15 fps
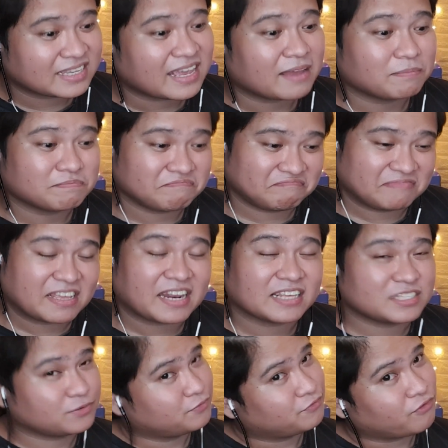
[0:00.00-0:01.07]
Yep, it
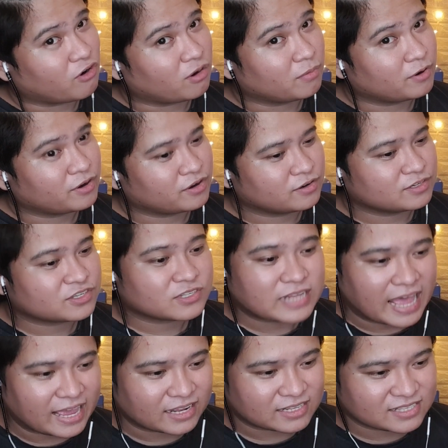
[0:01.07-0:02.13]
is a former
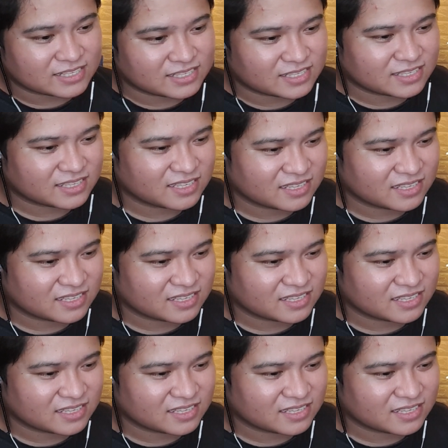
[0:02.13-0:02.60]
dance.